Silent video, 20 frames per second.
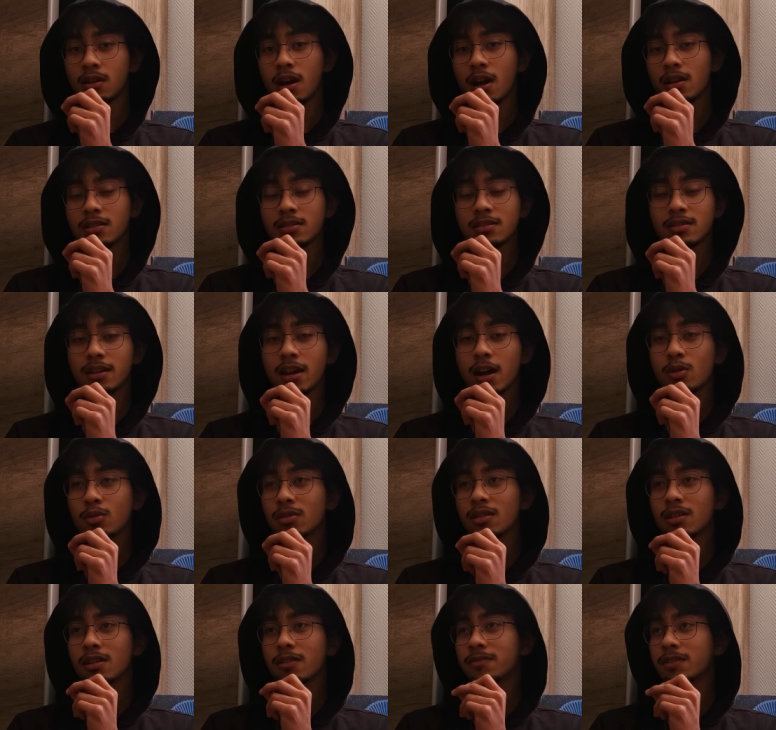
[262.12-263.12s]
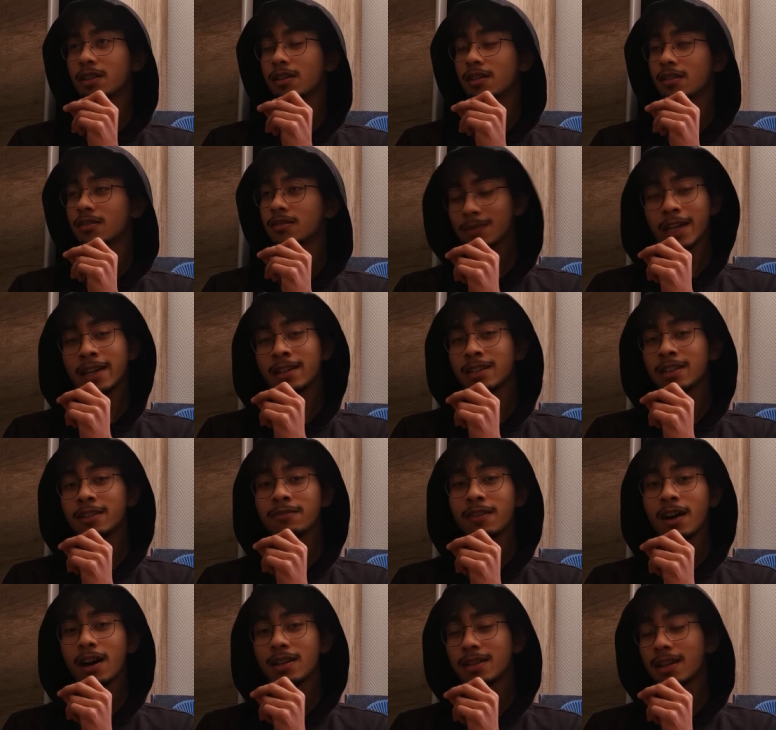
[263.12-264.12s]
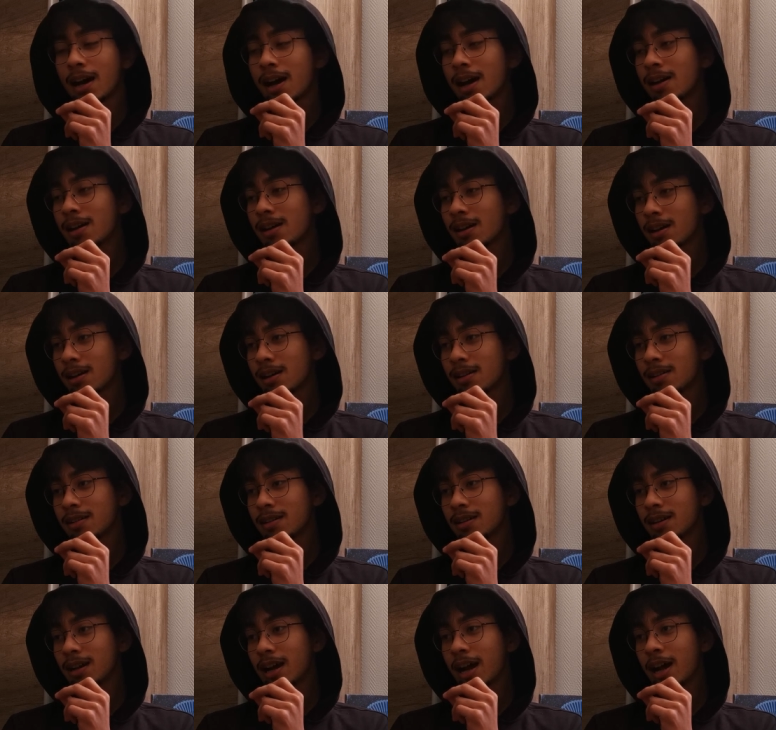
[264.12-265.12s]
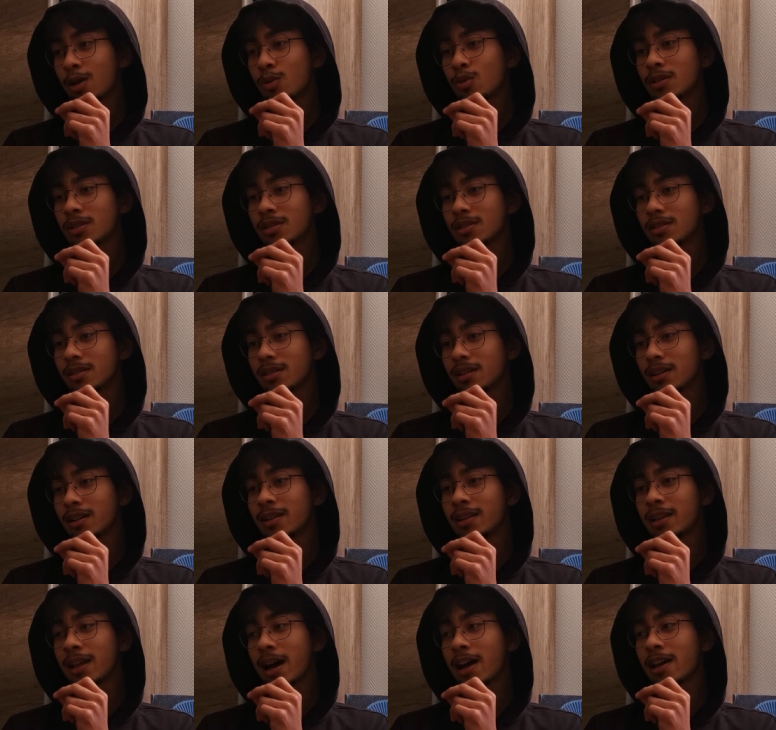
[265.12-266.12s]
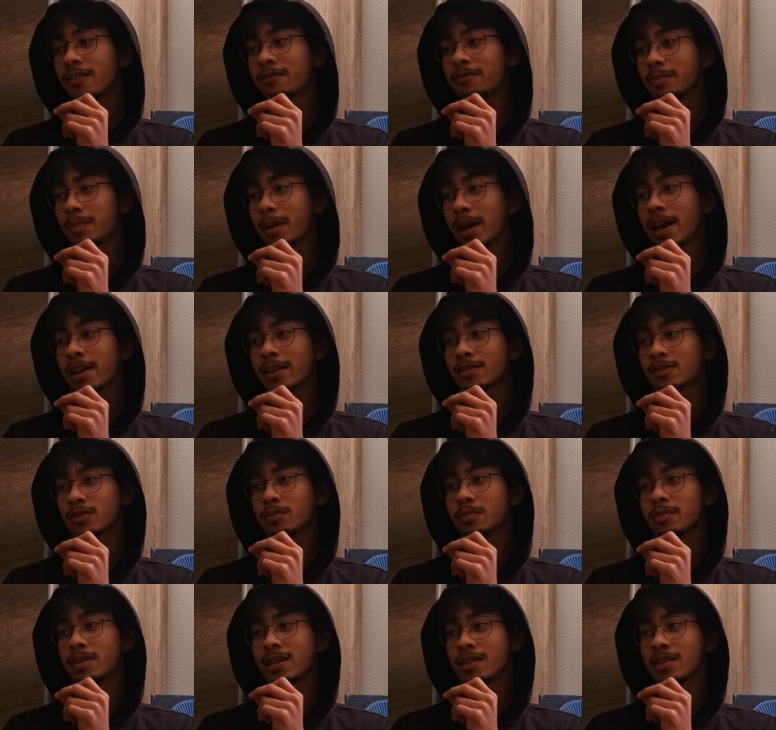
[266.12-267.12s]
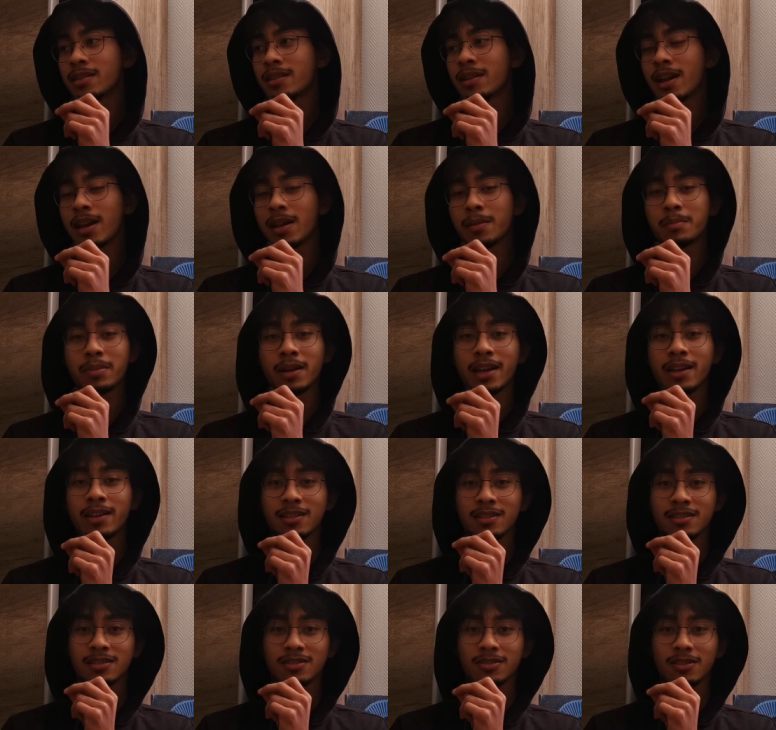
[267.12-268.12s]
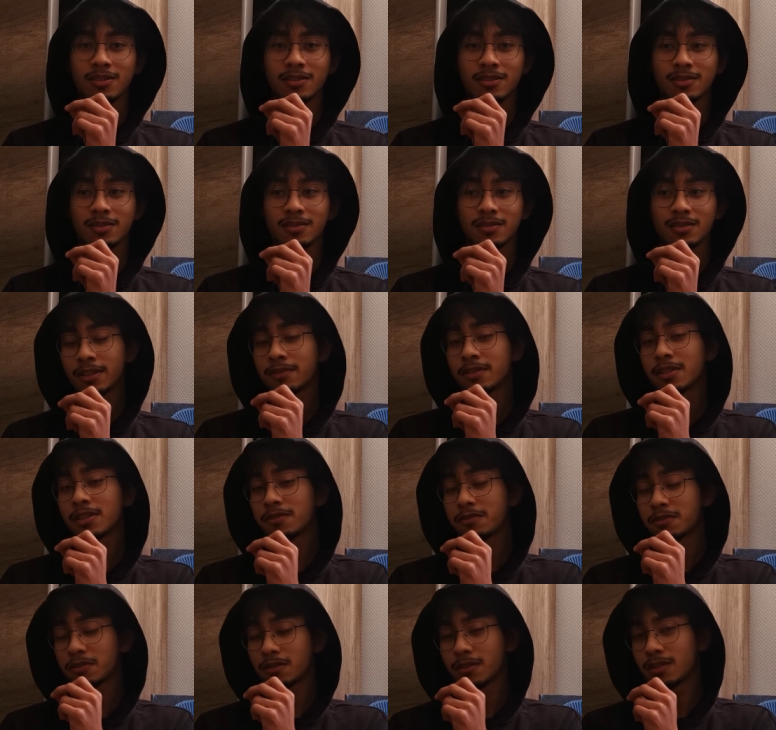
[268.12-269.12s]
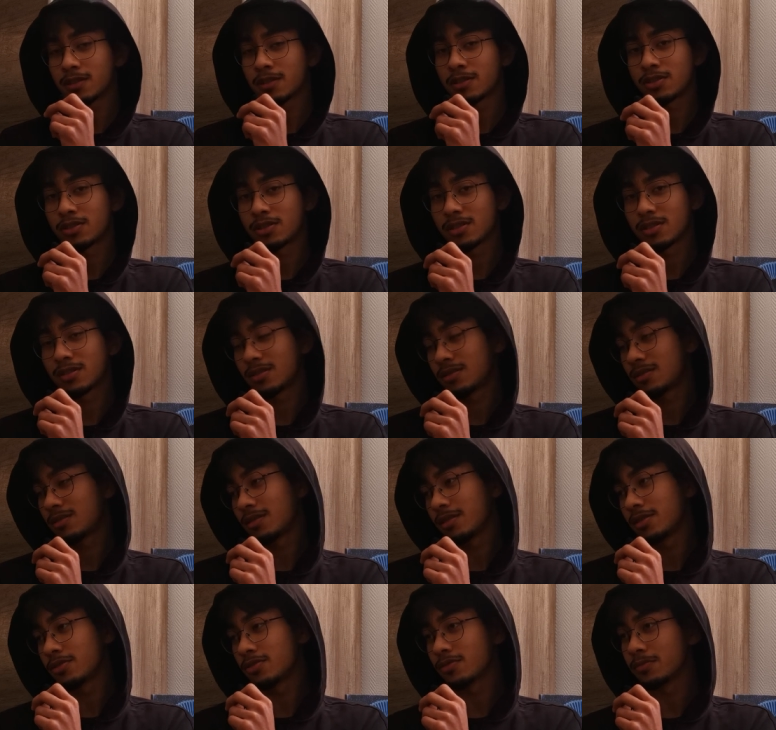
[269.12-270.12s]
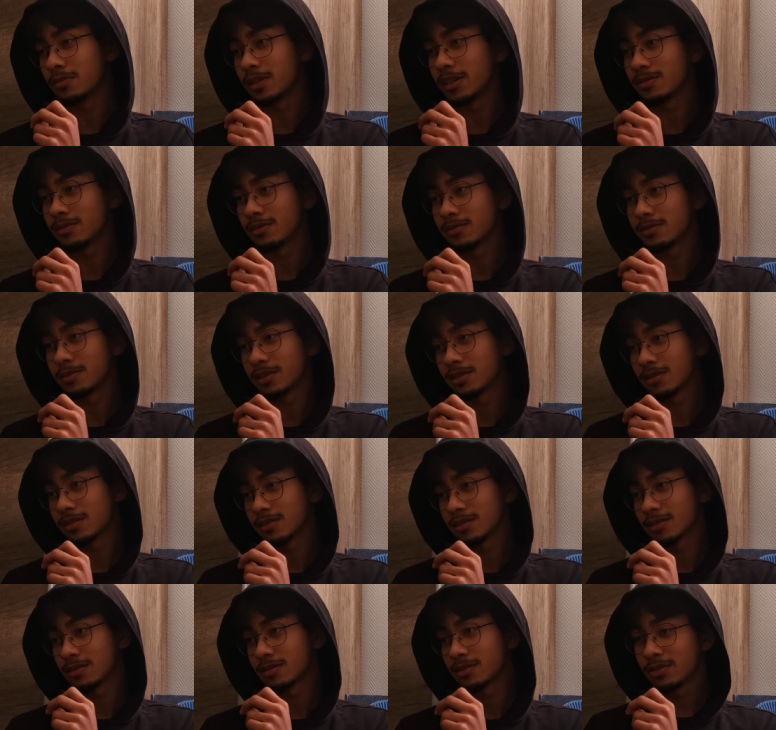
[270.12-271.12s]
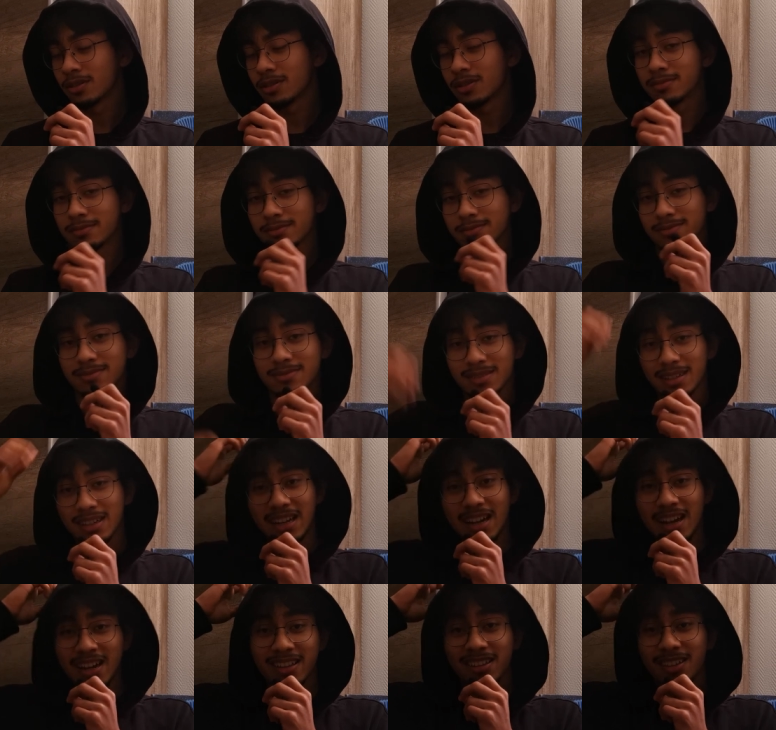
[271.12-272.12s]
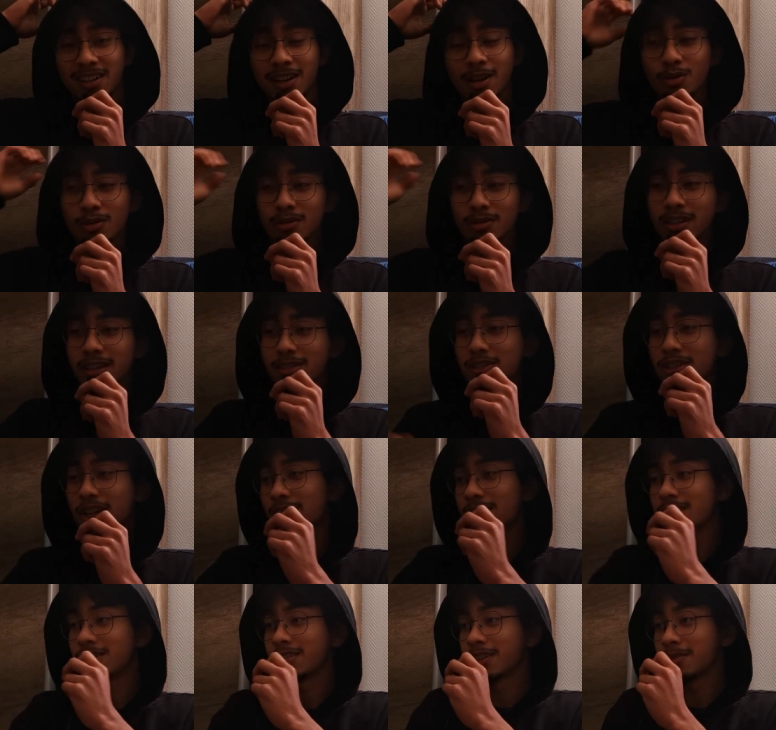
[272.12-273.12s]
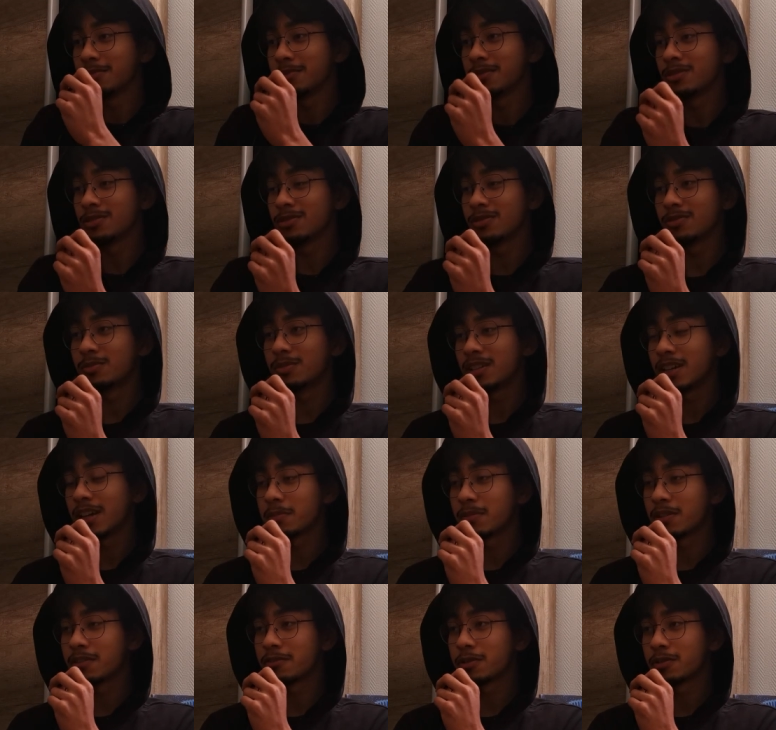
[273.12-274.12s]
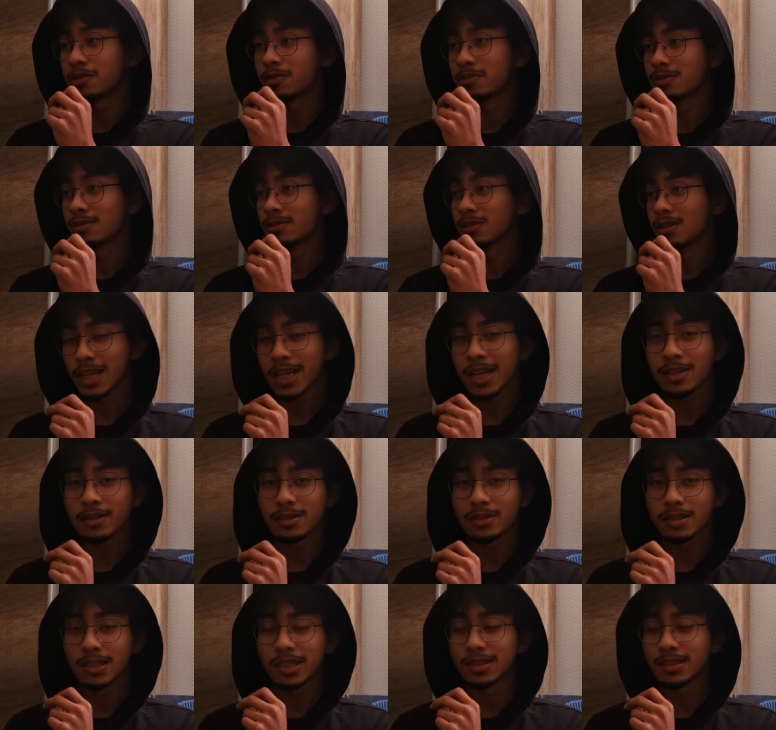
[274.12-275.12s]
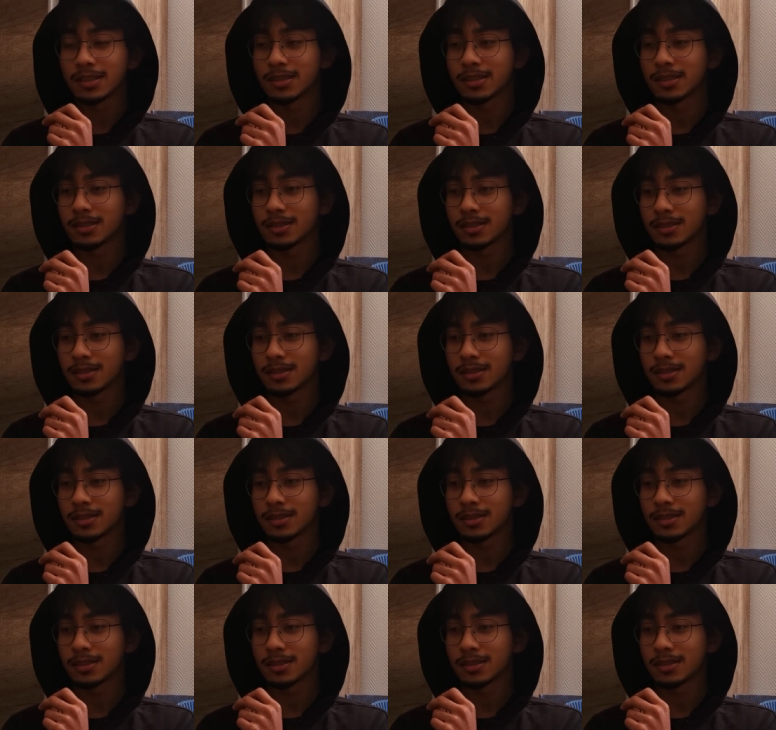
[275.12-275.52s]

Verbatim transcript: Honestly, I would love that. And if I die, I want a live band to be there and play this song, even if it's just the instrumental, because you know, I think I won't get Childish Gambino to be at my funeral. But, anyways,